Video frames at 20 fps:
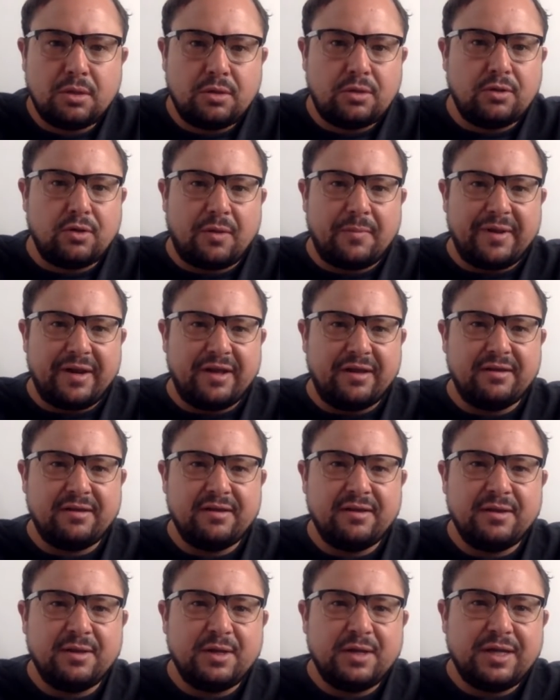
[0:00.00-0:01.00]
I'm in a
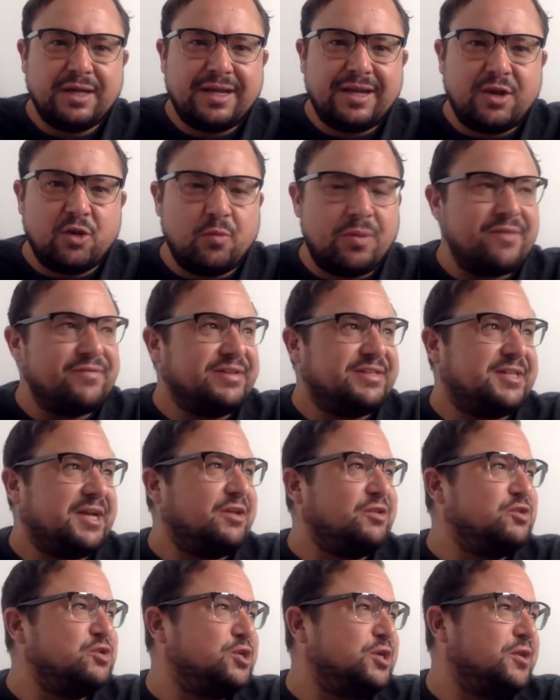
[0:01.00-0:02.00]
little bit of a
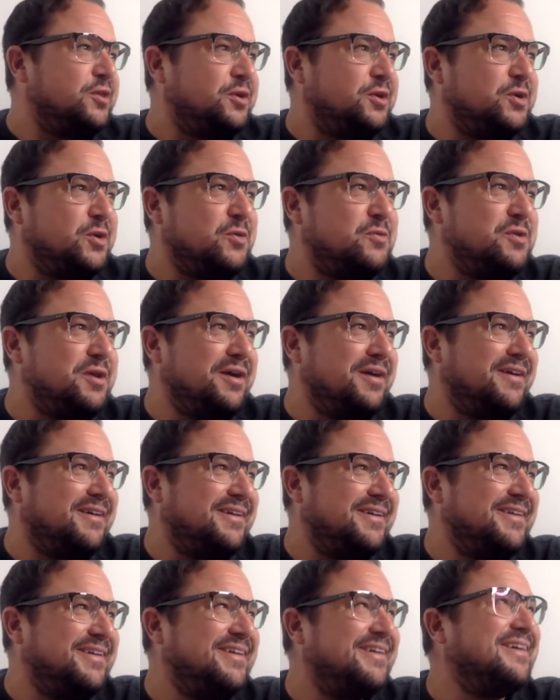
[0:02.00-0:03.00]
dungeon in the corner.
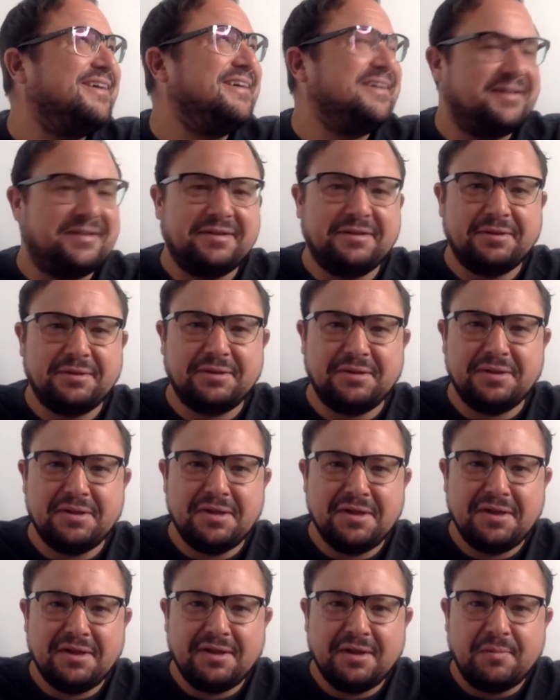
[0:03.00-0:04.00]

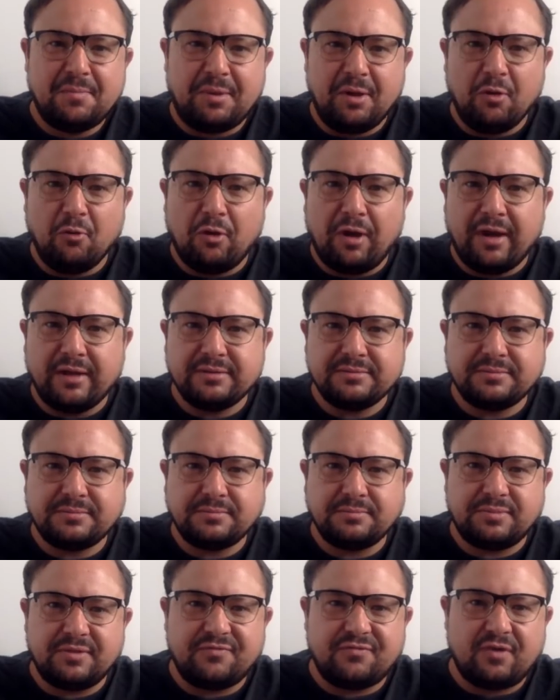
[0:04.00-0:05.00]
Be all right.
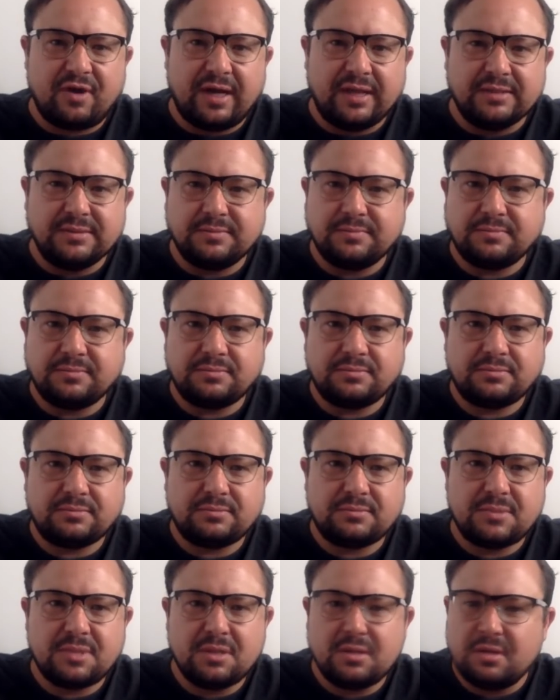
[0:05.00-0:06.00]
Be fine.
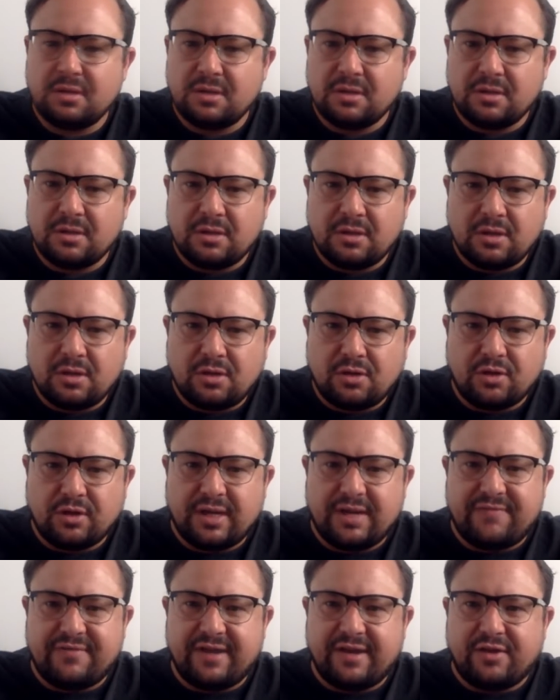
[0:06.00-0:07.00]
Good
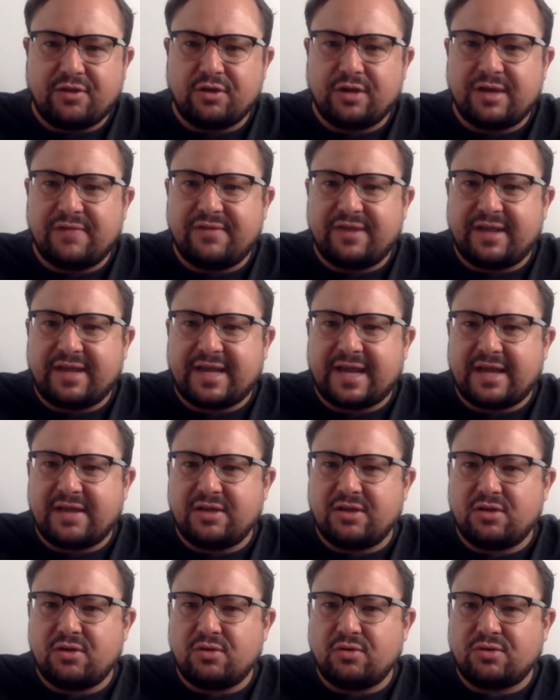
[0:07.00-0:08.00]
evening. Good evening. Can
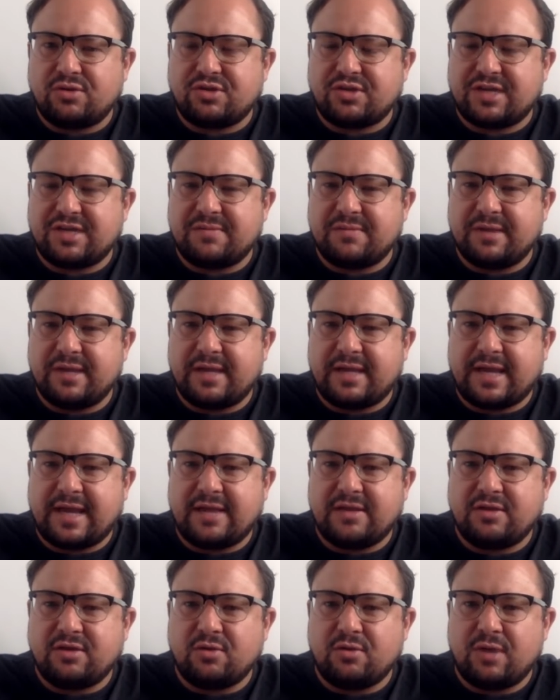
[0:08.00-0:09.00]
you see me?
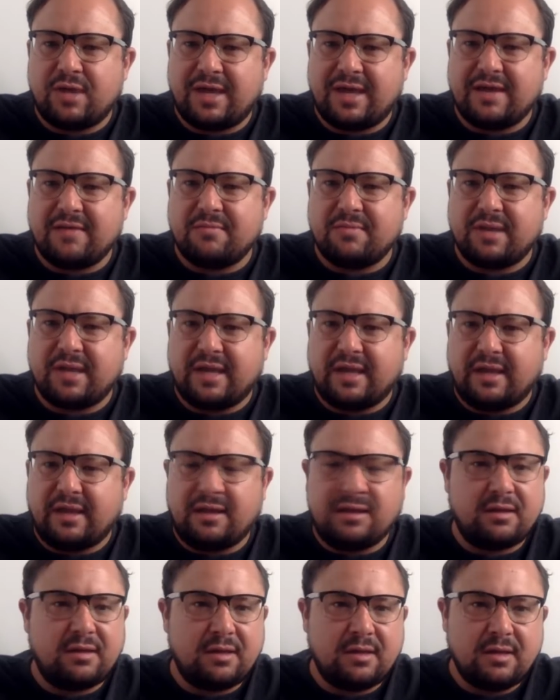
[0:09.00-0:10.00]
Can you hear
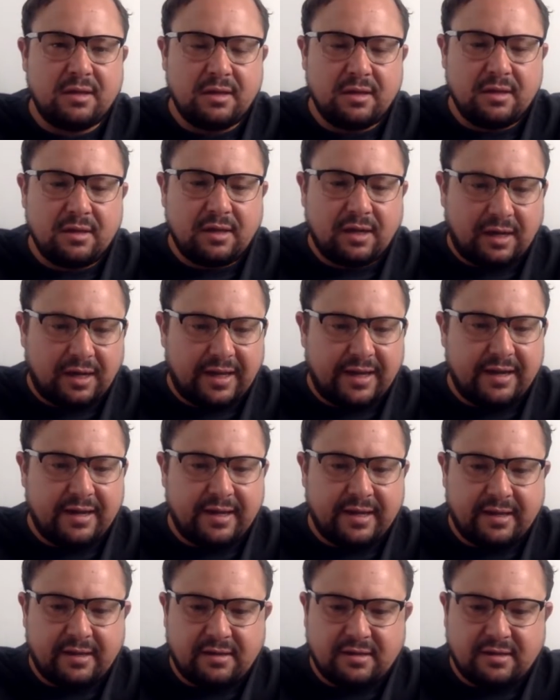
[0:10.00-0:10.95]
me clearly?